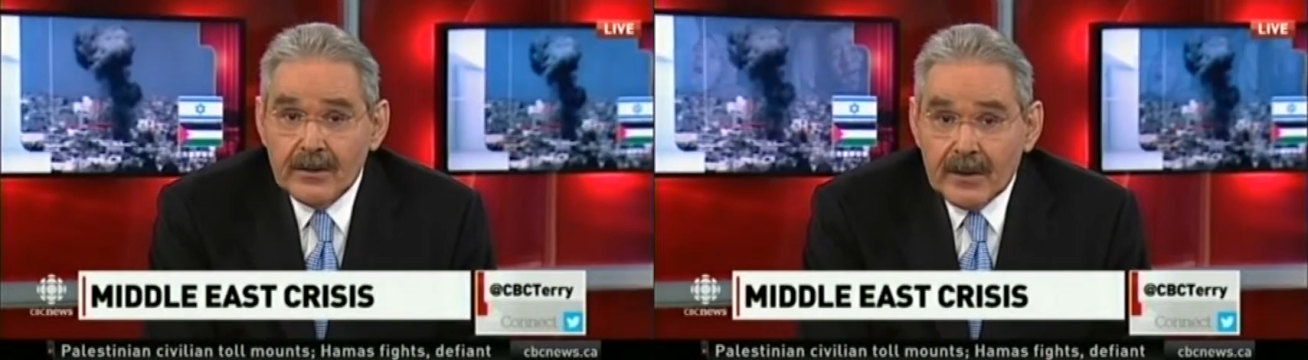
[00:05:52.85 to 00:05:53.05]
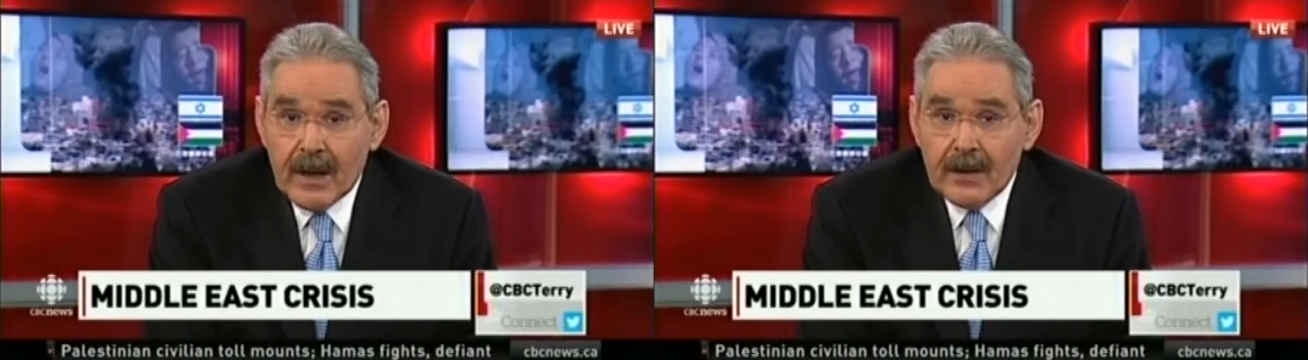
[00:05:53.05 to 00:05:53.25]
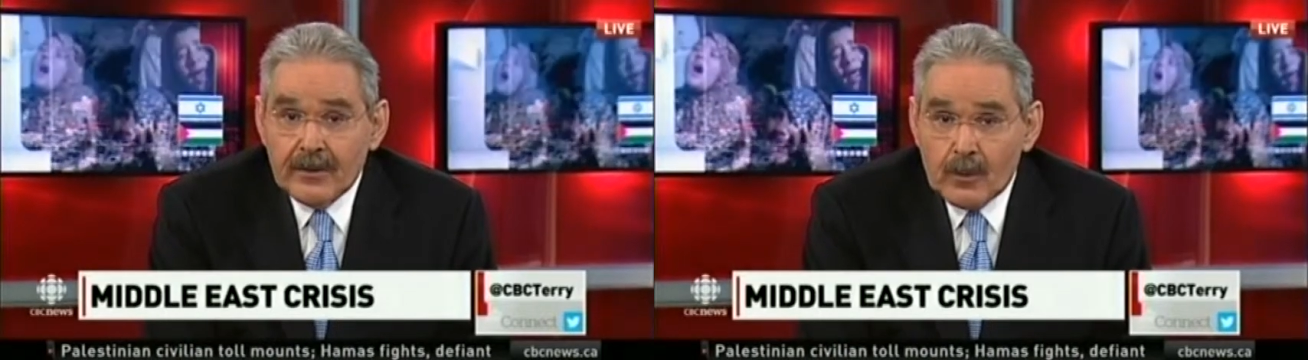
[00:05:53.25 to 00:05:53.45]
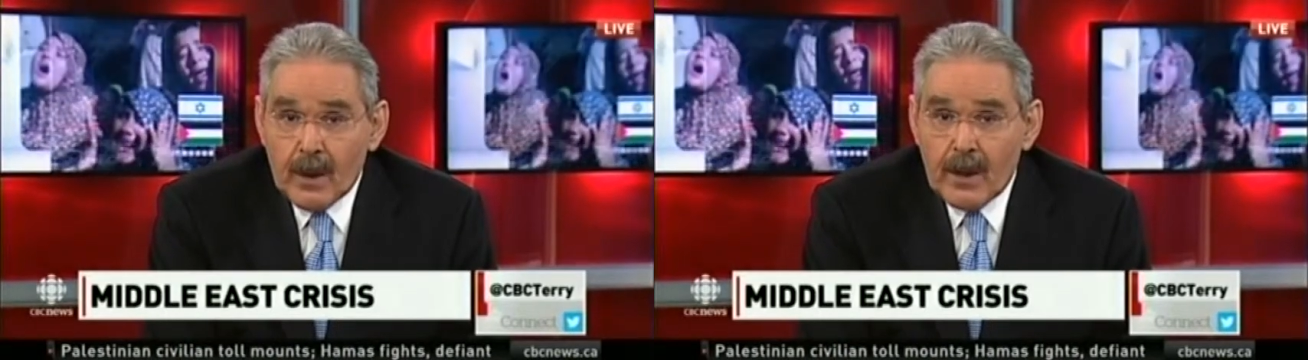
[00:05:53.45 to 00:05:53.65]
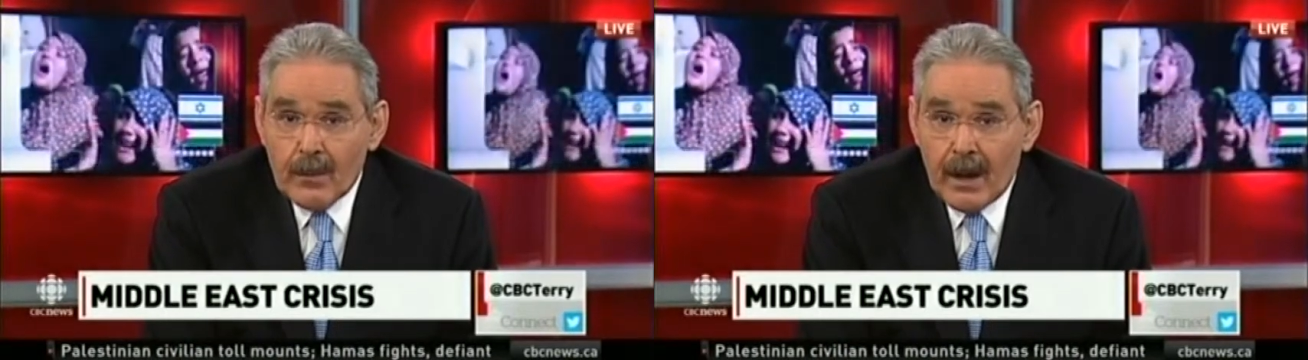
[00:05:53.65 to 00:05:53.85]
stands
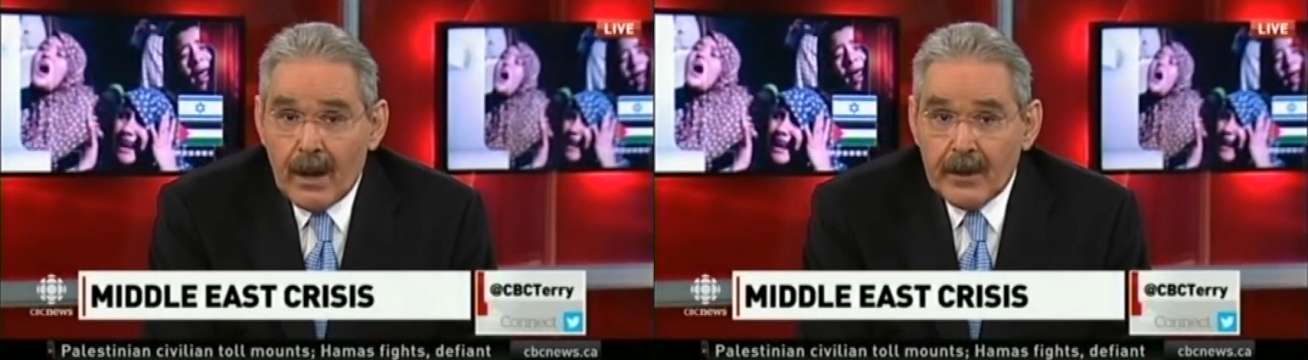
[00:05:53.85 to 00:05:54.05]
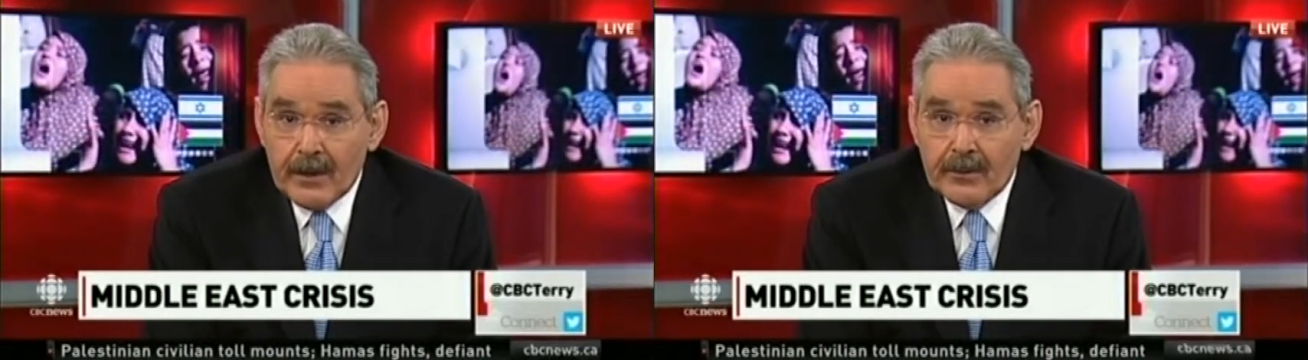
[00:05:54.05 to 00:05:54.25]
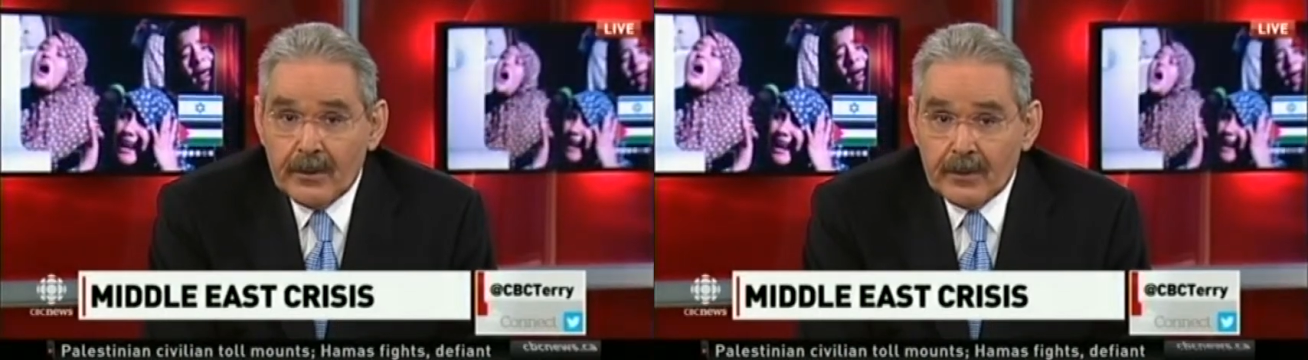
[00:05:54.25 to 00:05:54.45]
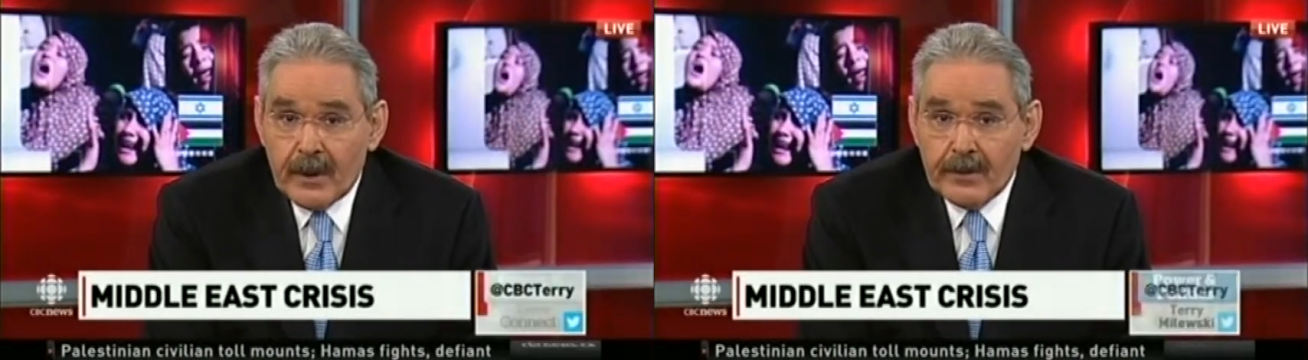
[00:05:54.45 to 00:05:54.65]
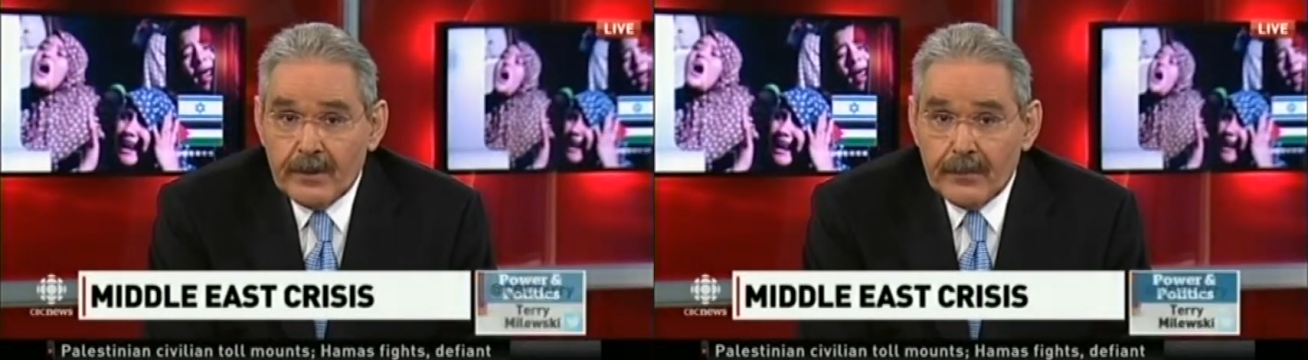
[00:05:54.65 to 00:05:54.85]
squarely behind Israel's
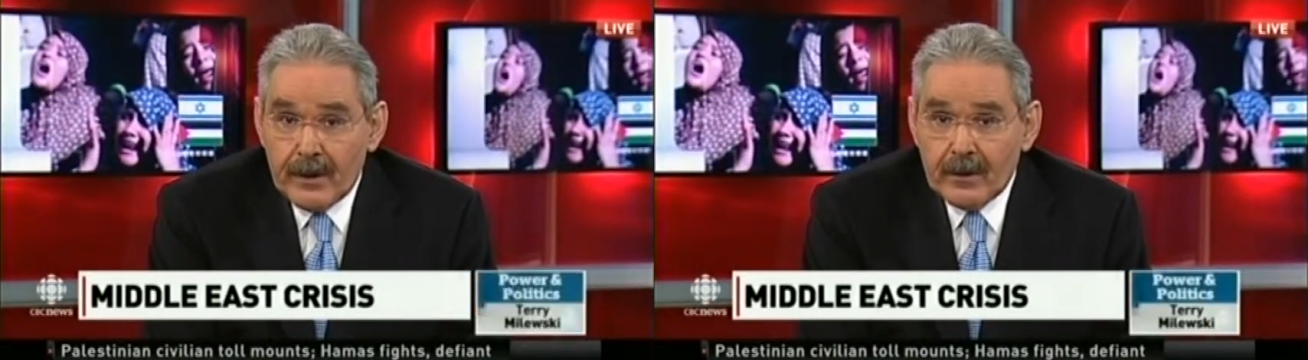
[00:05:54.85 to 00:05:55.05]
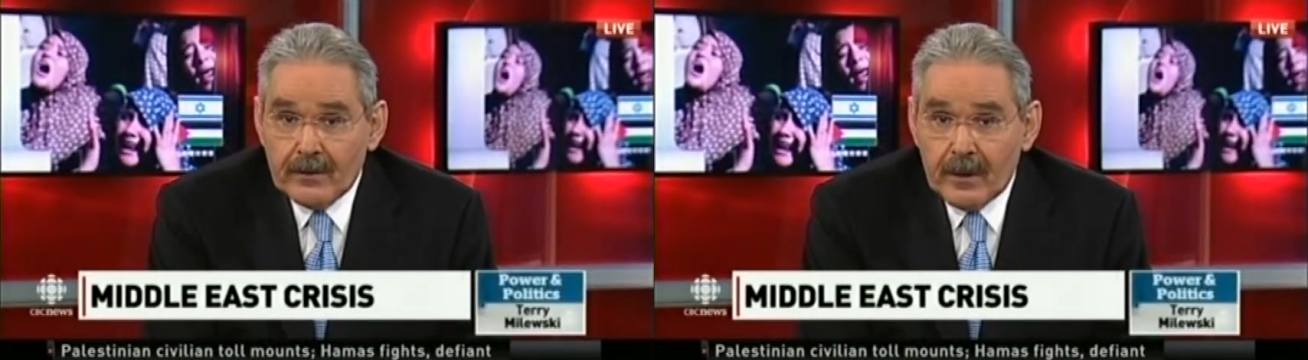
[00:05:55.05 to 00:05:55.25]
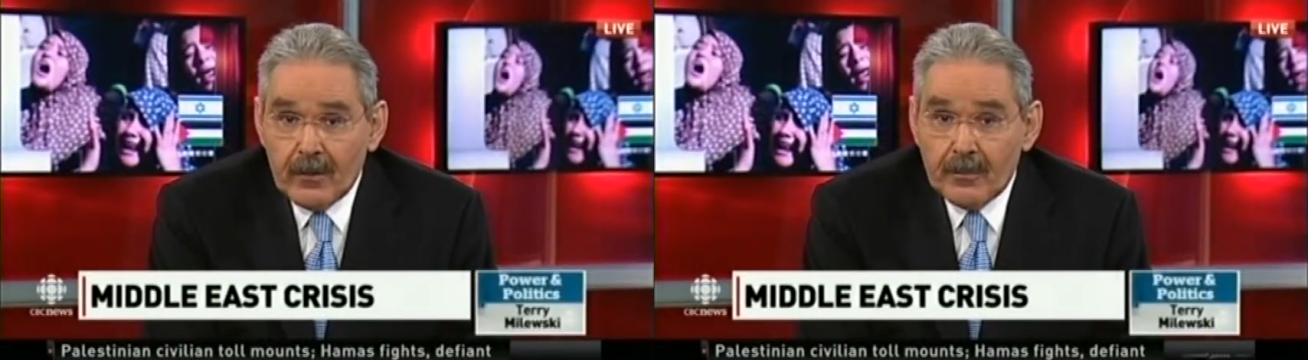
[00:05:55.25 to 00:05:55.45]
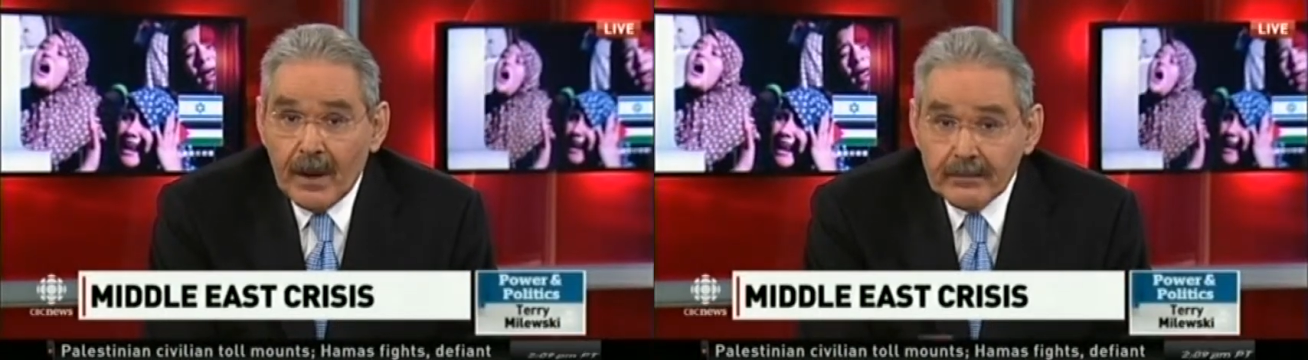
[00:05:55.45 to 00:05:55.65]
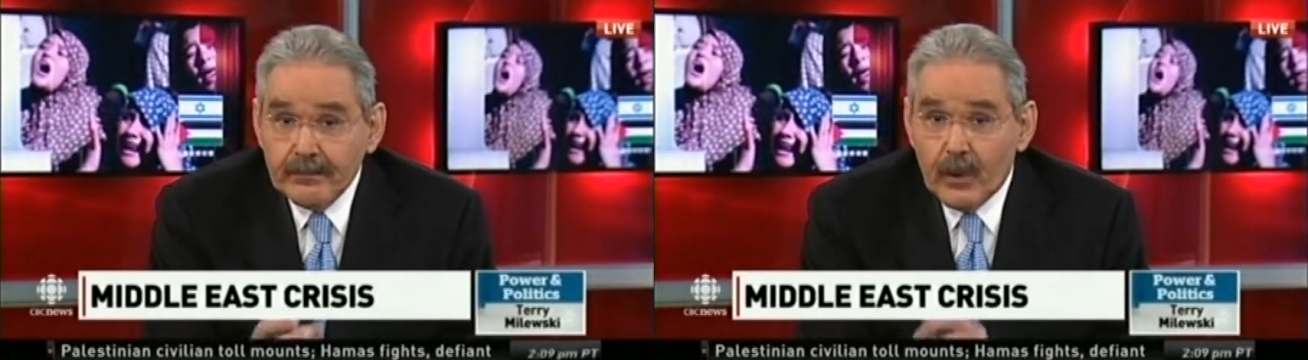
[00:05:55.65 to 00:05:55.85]
right to defend itself.
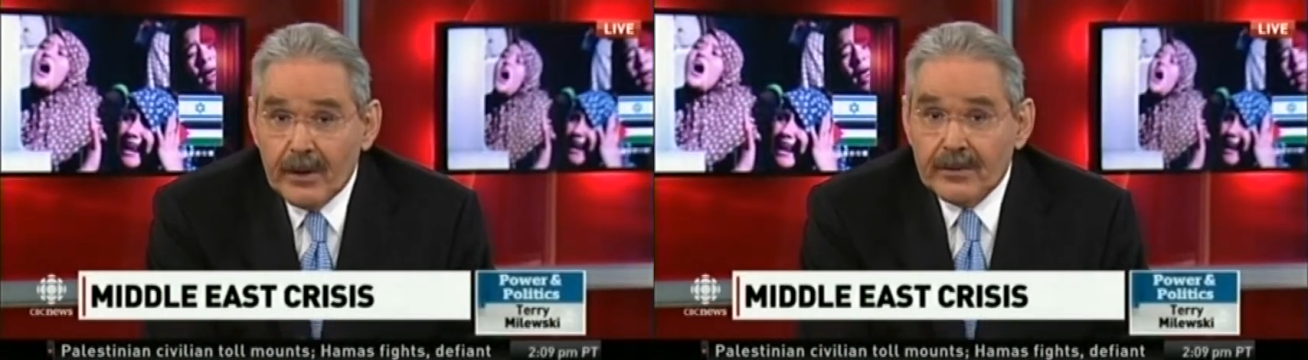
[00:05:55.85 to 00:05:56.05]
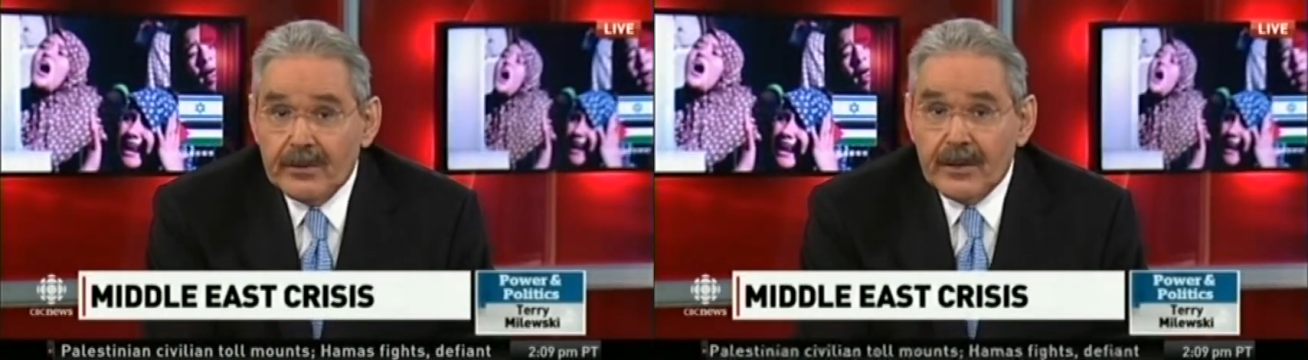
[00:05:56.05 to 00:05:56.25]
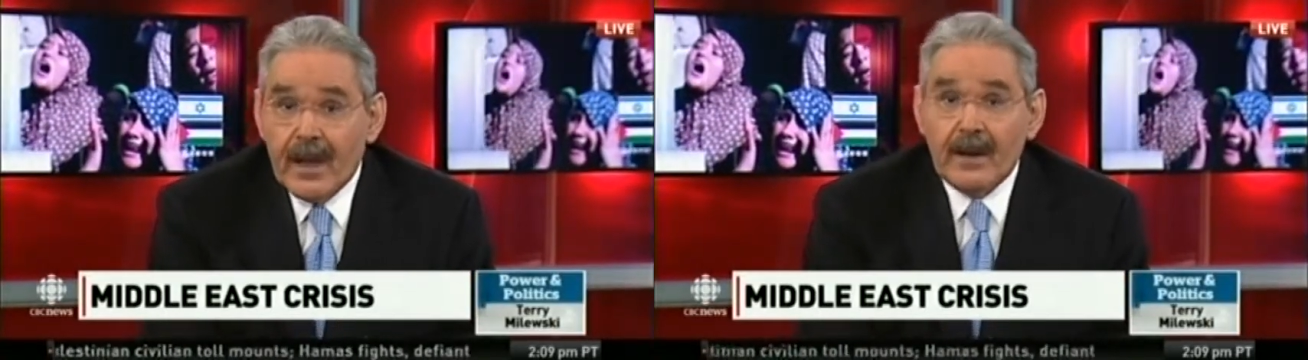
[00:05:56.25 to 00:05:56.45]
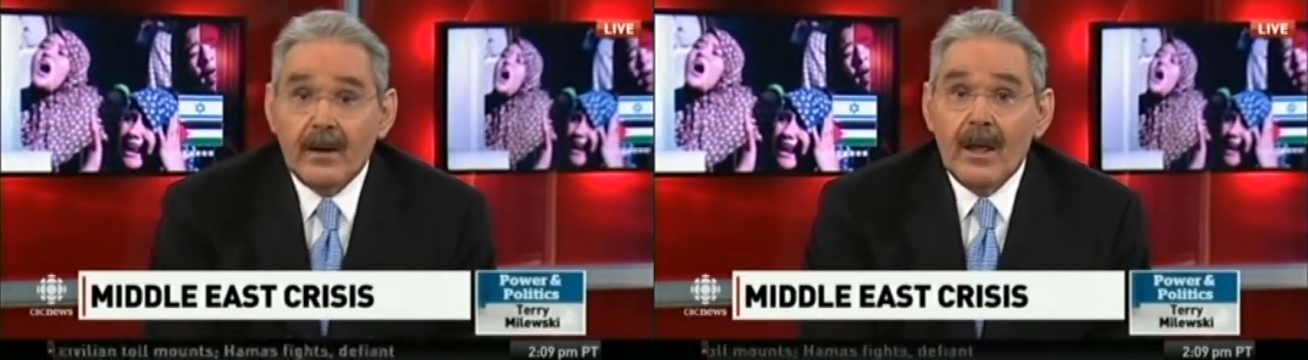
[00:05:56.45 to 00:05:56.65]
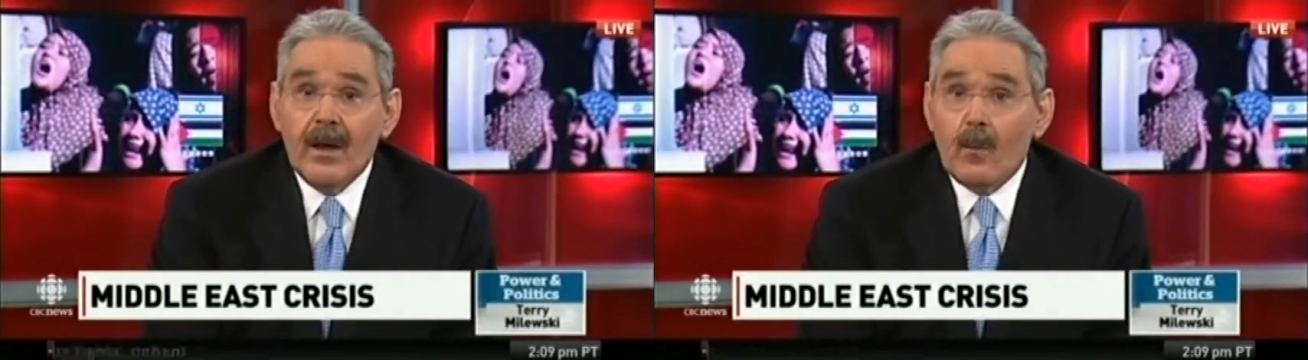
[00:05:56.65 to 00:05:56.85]
But where does this end?